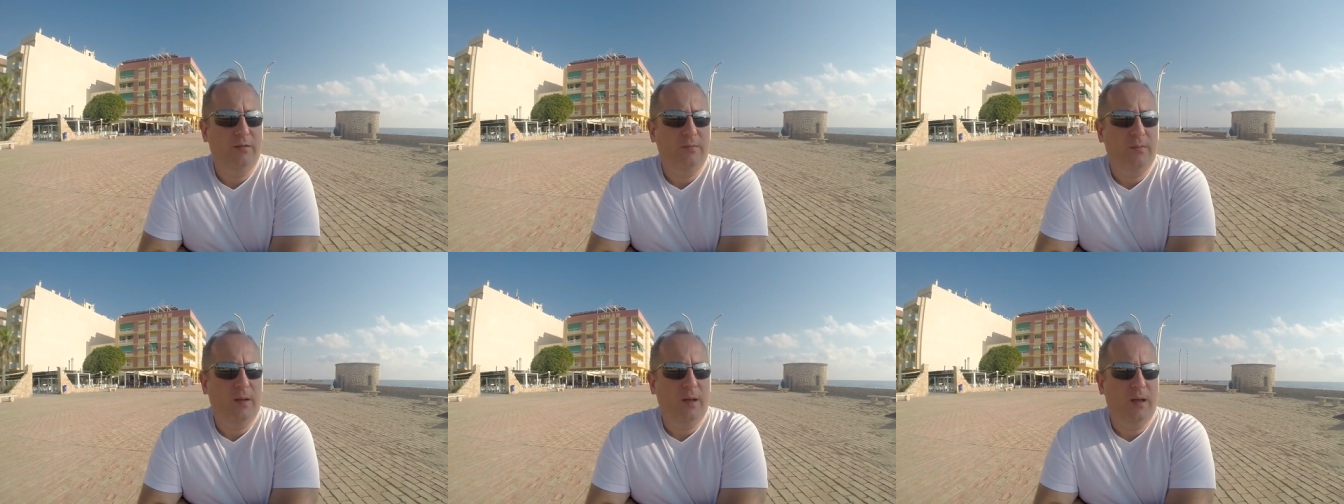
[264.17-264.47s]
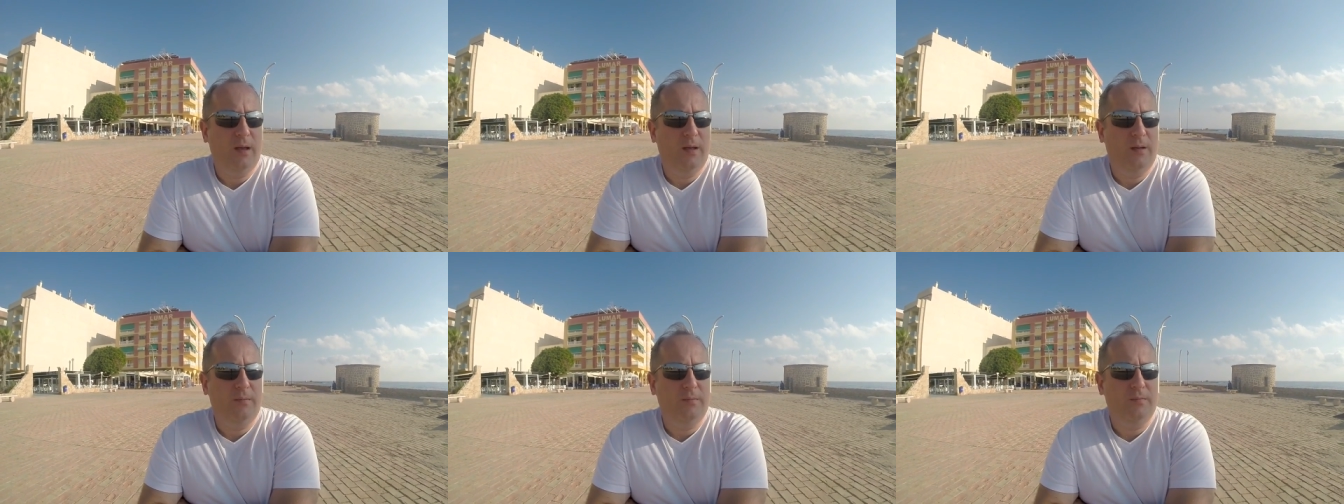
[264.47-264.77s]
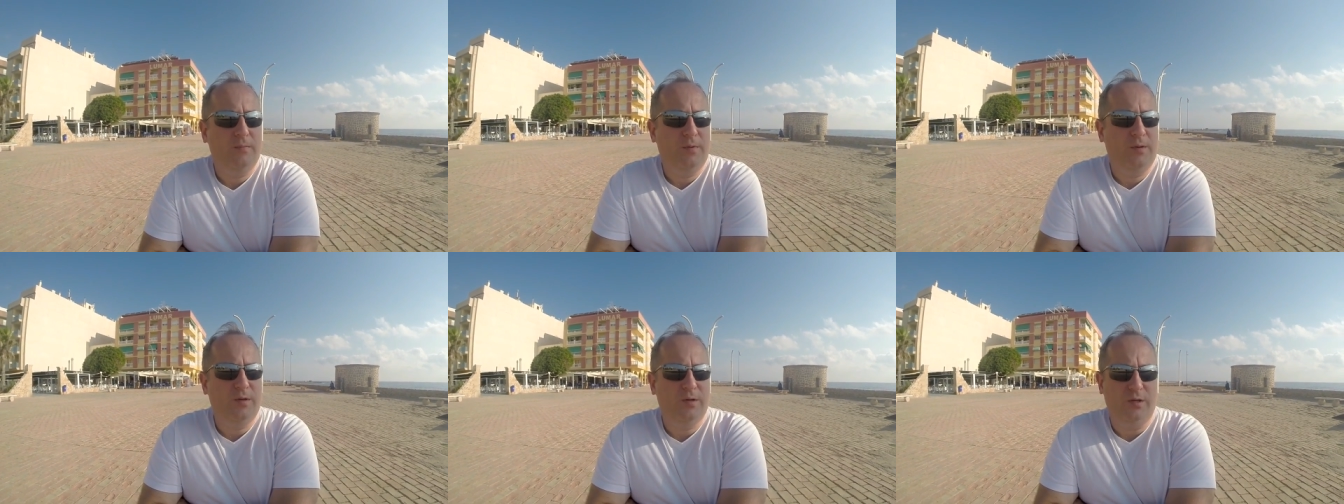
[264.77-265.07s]

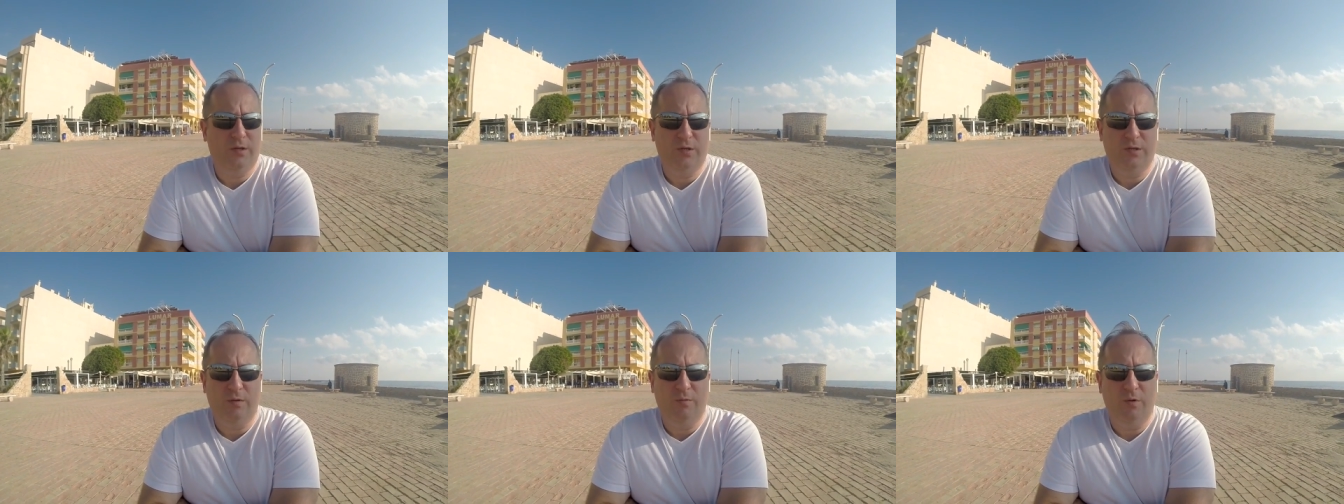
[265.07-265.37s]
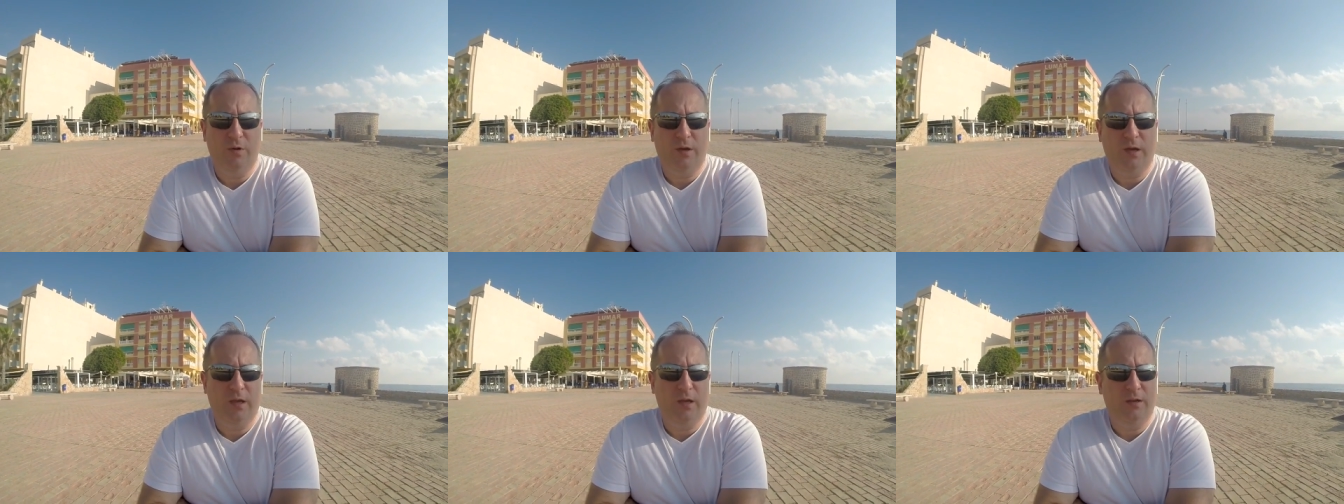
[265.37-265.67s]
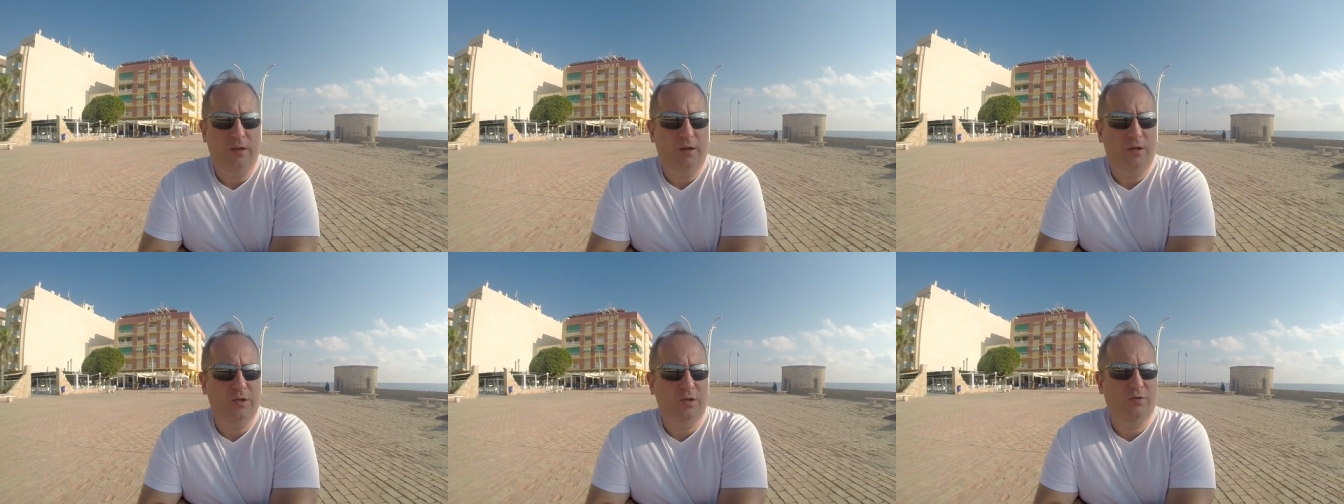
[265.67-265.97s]
because I used to work
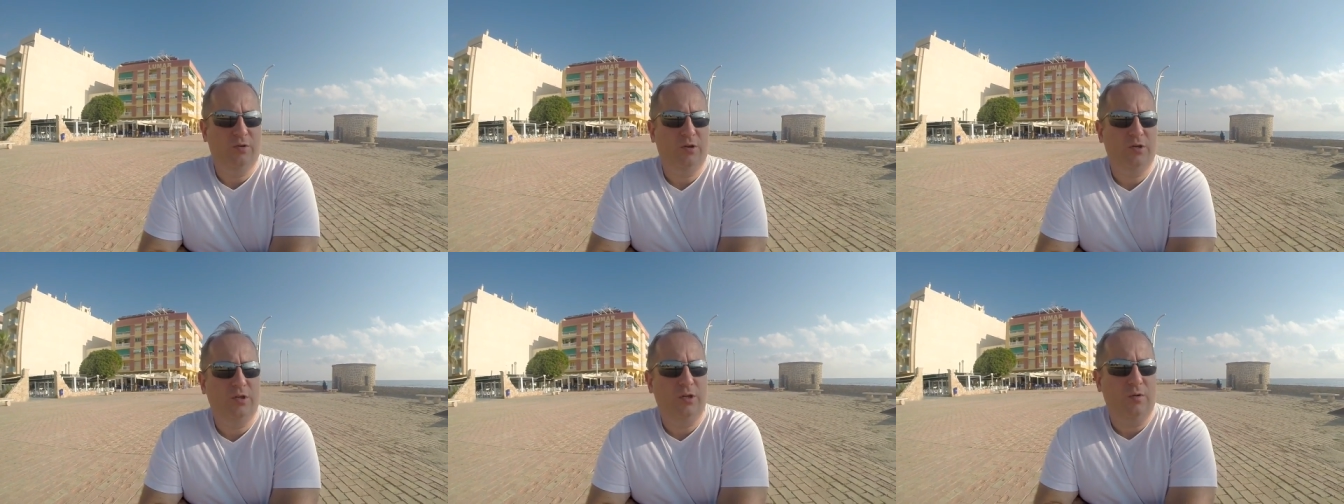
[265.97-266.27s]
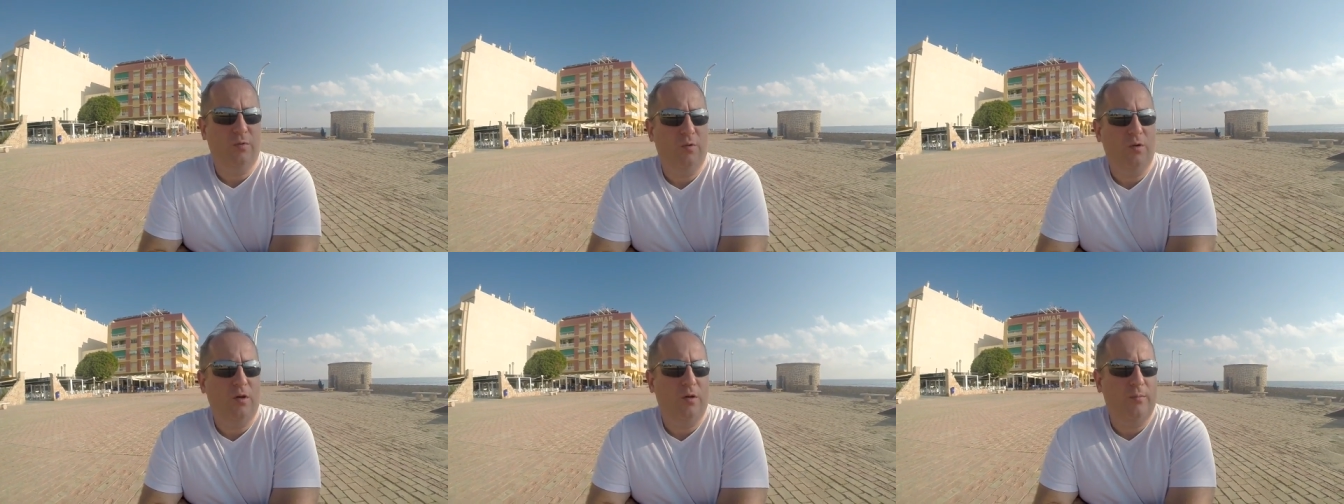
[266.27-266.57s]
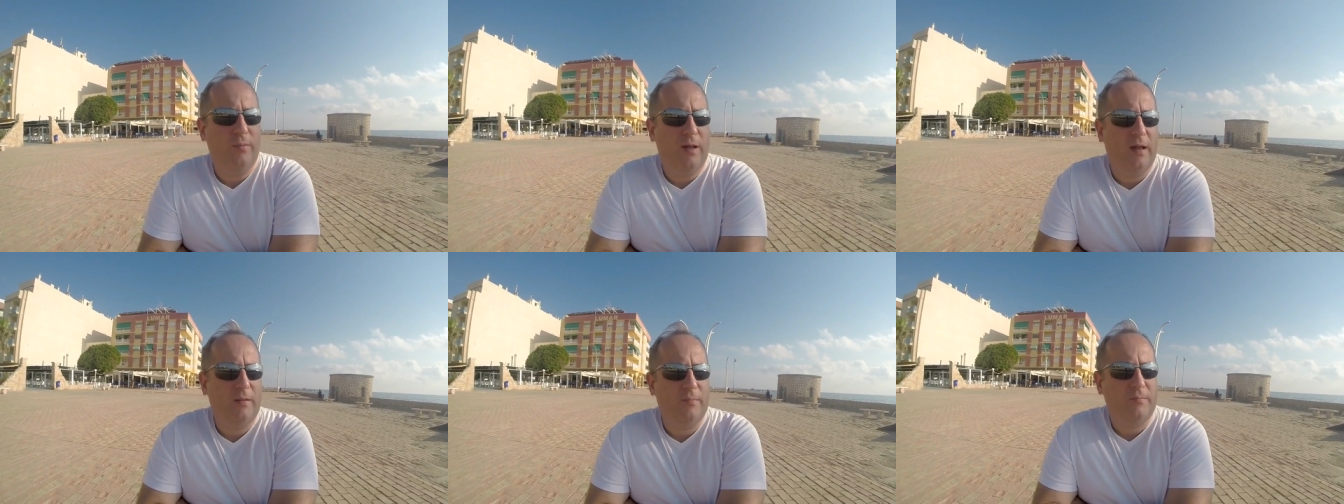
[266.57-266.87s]
in construction a
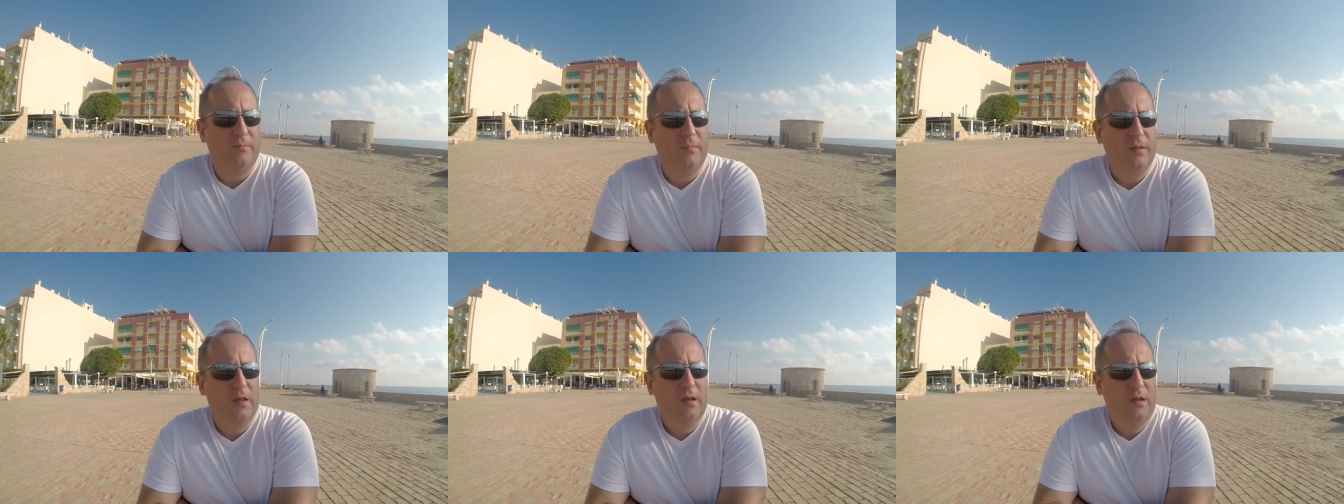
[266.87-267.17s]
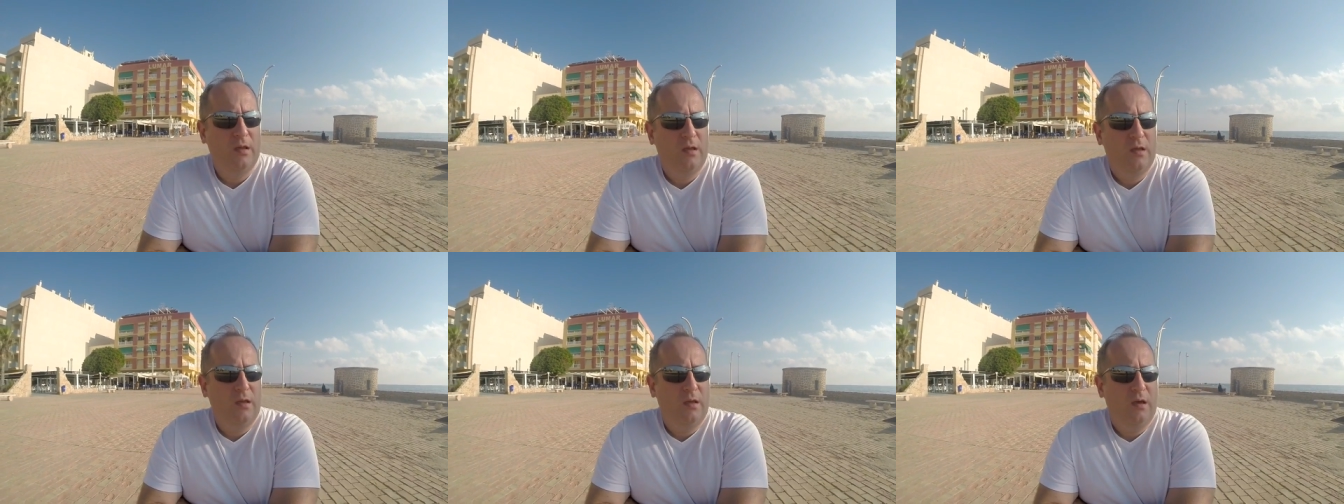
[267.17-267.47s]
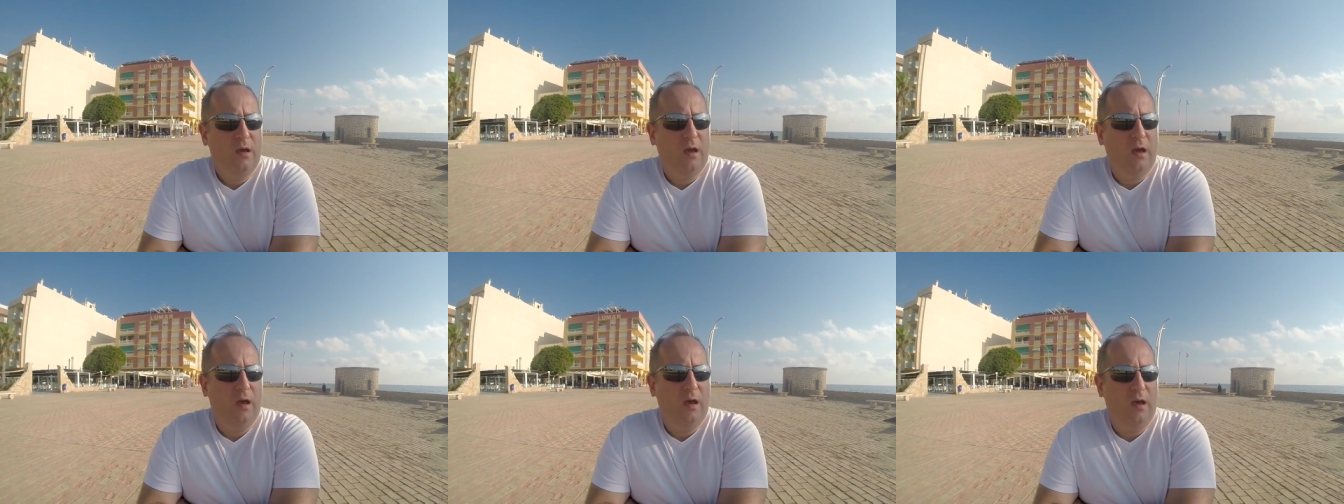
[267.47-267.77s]
while back.
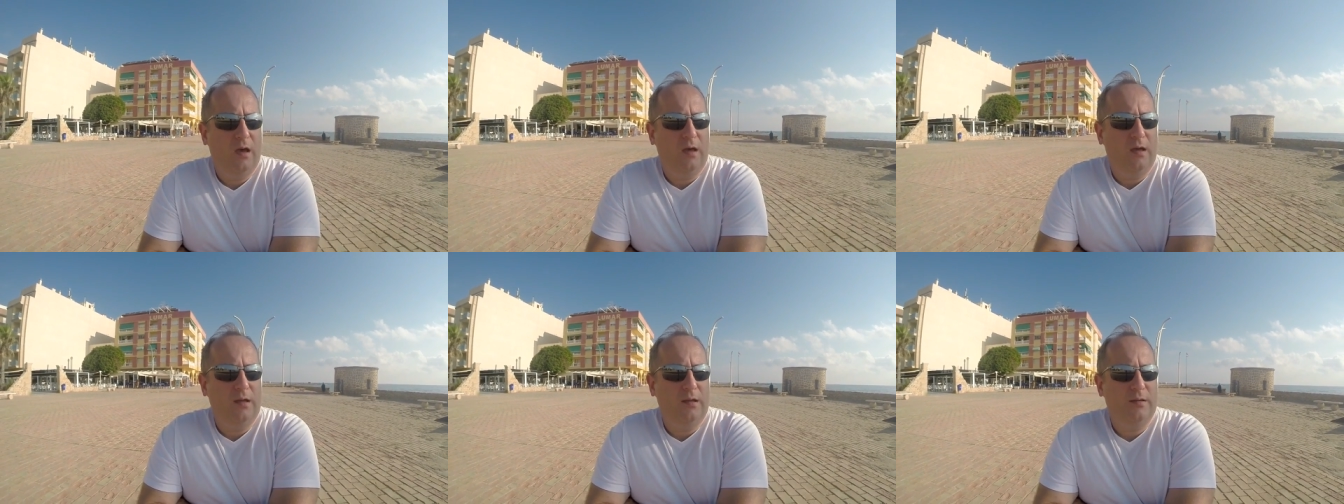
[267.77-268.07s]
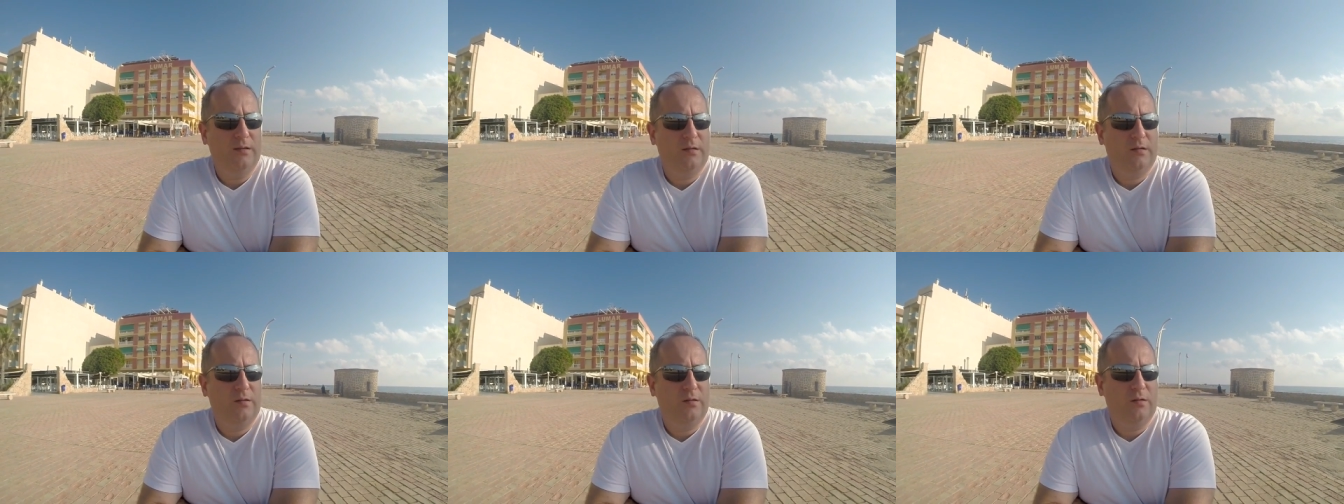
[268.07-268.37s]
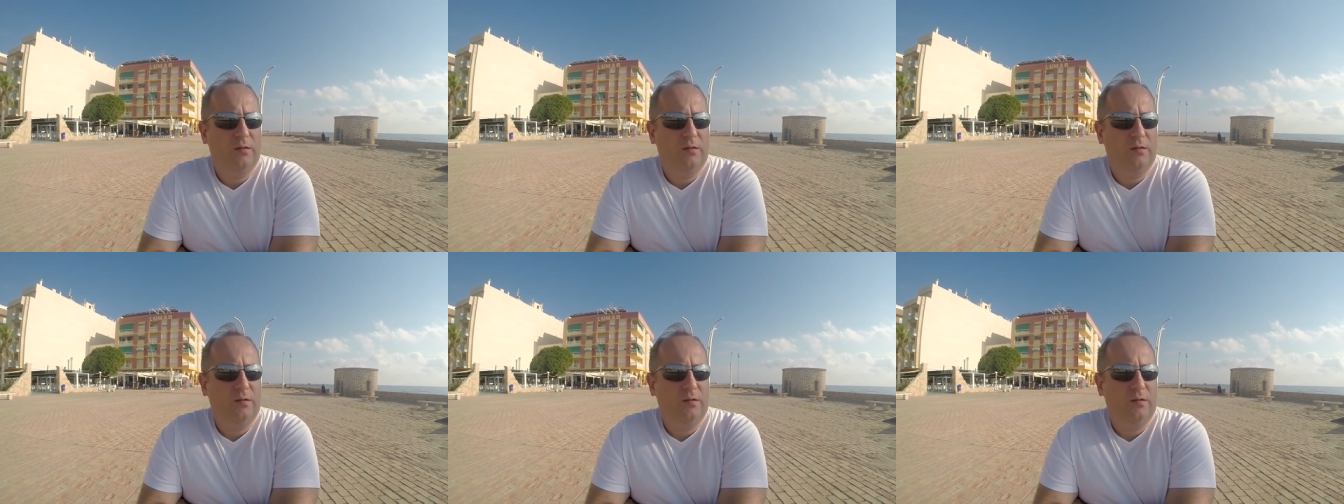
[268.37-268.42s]
And